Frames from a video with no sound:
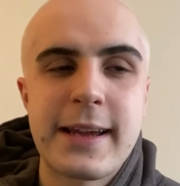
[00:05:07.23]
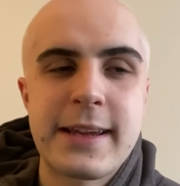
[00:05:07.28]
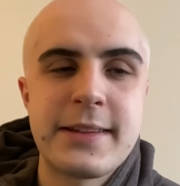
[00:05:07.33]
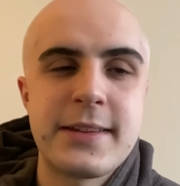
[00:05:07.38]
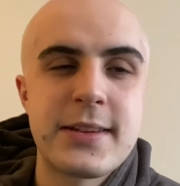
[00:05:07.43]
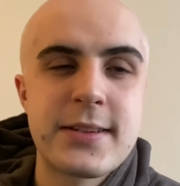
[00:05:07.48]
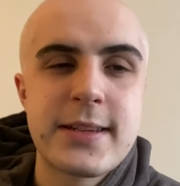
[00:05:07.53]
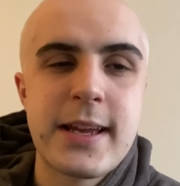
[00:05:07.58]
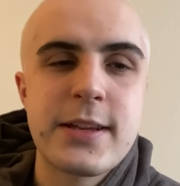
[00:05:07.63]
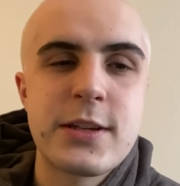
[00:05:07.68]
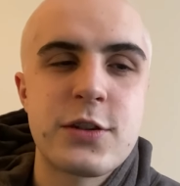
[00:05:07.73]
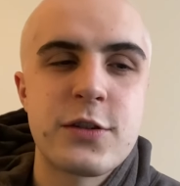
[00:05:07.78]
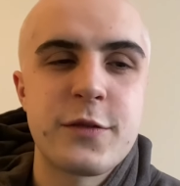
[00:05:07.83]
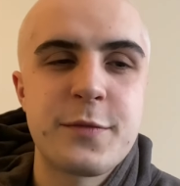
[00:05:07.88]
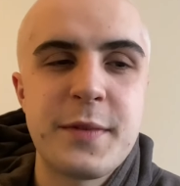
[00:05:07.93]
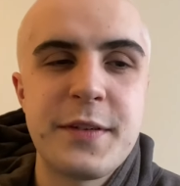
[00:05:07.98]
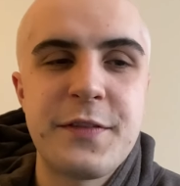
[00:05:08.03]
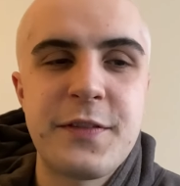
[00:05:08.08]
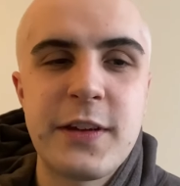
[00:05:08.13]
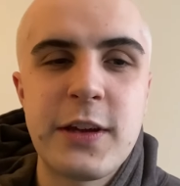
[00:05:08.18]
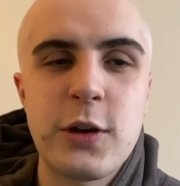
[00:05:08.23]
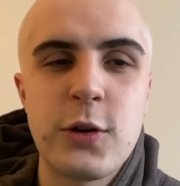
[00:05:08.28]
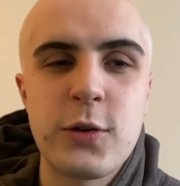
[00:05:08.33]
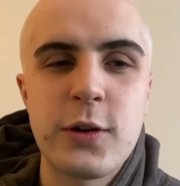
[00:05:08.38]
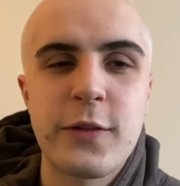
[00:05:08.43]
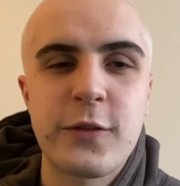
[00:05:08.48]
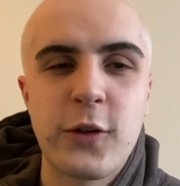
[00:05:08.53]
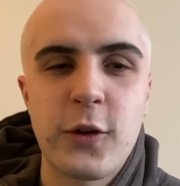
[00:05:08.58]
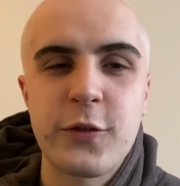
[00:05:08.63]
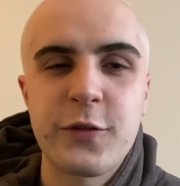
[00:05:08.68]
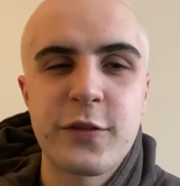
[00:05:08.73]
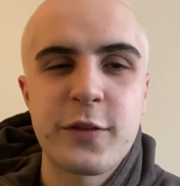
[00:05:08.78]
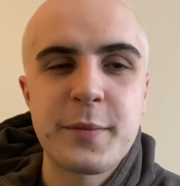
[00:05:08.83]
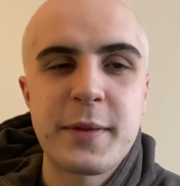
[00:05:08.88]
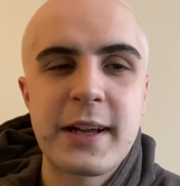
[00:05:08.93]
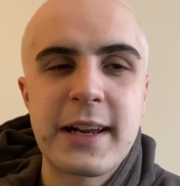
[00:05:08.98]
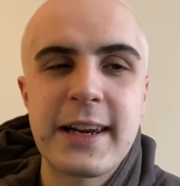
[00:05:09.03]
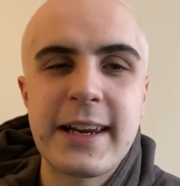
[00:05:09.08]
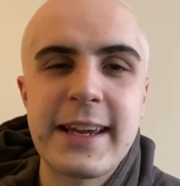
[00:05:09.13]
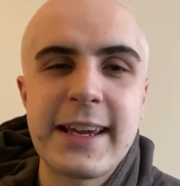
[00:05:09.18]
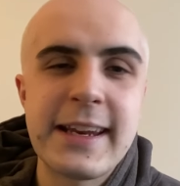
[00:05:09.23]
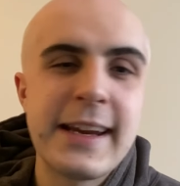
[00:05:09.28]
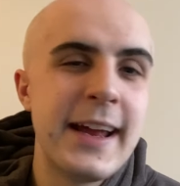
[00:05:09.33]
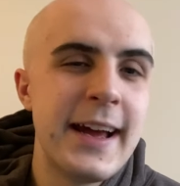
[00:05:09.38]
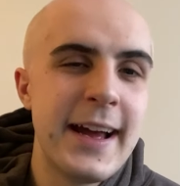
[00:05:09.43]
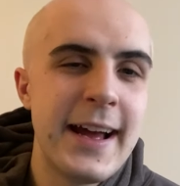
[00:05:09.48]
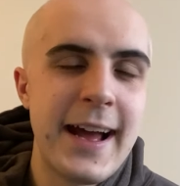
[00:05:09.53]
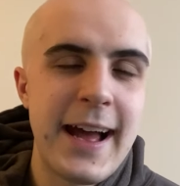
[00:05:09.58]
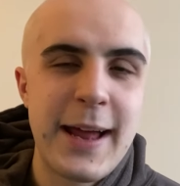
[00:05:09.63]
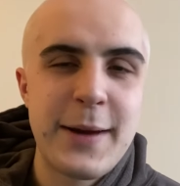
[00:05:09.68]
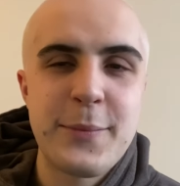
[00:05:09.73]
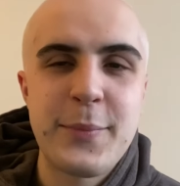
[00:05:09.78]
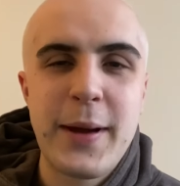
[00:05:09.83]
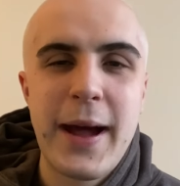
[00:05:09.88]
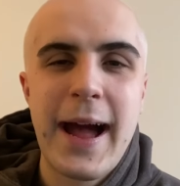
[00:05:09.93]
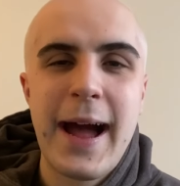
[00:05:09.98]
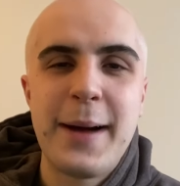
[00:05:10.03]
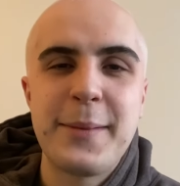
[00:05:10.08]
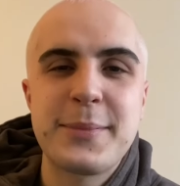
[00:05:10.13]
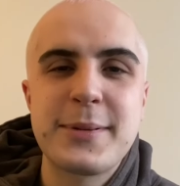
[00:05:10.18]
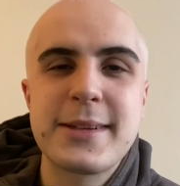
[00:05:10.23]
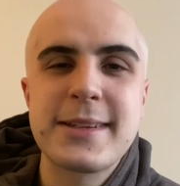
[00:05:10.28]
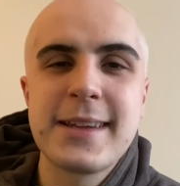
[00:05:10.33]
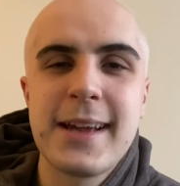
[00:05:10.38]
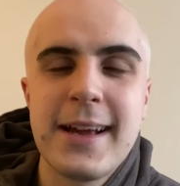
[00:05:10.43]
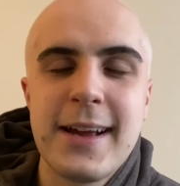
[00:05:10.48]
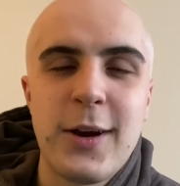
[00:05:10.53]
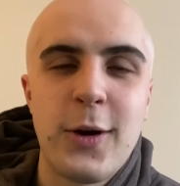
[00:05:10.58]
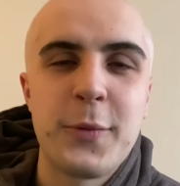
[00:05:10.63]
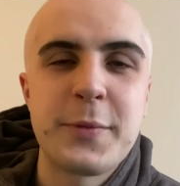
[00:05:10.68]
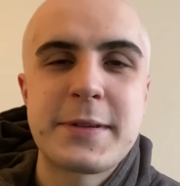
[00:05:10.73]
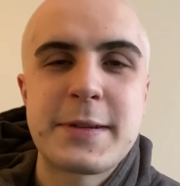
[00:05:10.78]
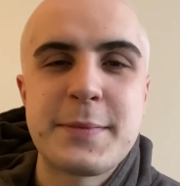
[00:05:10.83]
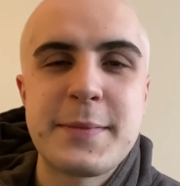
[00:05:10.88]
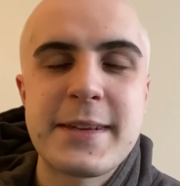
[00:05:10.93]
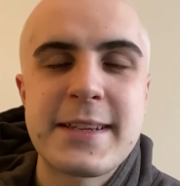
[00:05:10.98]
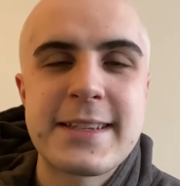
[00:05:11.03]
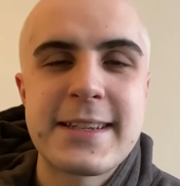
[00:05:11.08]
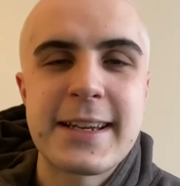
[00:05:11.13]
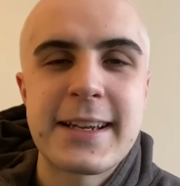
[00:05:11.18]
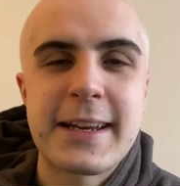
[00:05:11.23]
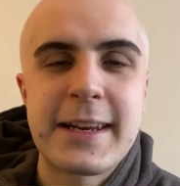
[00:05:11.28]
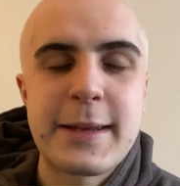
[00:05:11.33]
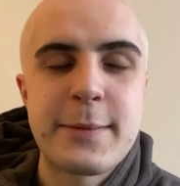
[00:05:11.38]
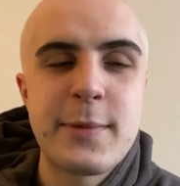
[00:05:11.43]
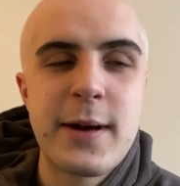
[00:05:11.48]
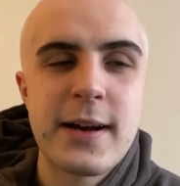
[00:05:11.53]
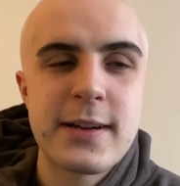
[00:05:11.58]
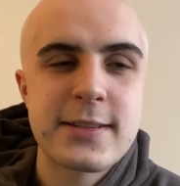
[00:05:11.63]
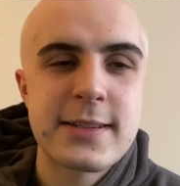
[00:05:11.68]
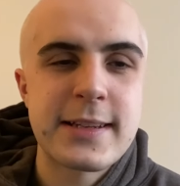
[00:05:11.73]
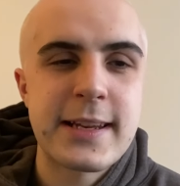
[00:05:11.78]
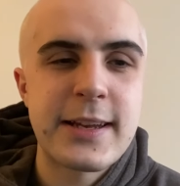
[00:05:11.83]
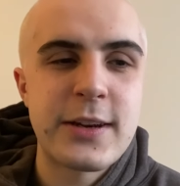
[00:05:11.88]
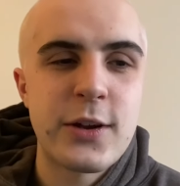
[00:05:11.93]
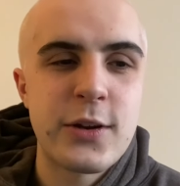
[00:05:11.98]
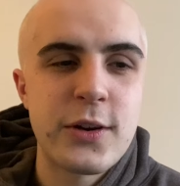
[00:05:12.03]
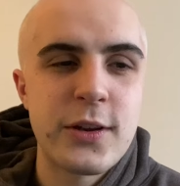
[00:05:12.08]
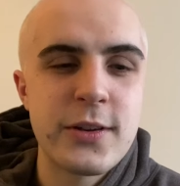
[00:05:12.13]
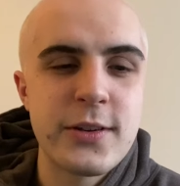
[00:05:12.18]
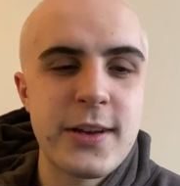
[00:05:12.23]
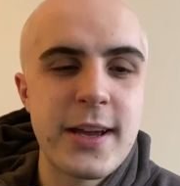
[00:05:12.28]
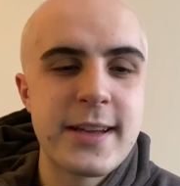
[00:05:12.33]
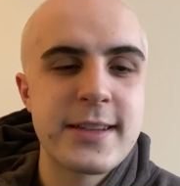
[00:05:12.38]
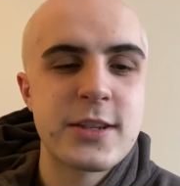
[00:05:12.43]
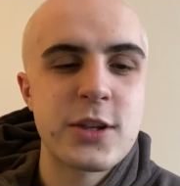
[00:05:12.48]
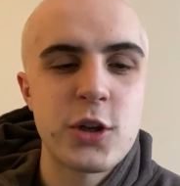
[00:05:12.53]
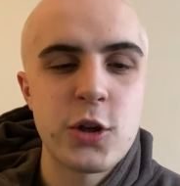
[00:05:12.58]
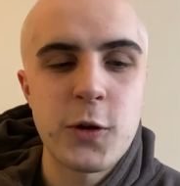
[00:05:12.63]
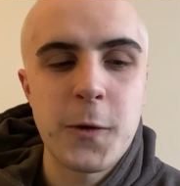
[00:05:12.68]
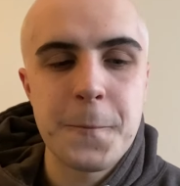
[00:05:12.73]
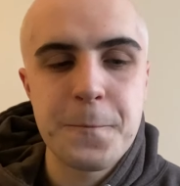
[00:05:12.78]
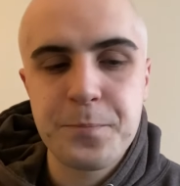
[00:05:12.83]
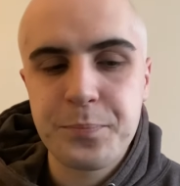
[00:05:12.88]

In the centre of midfield, I've gone for McLean and perhaps optimistically Marcelino Nunez, who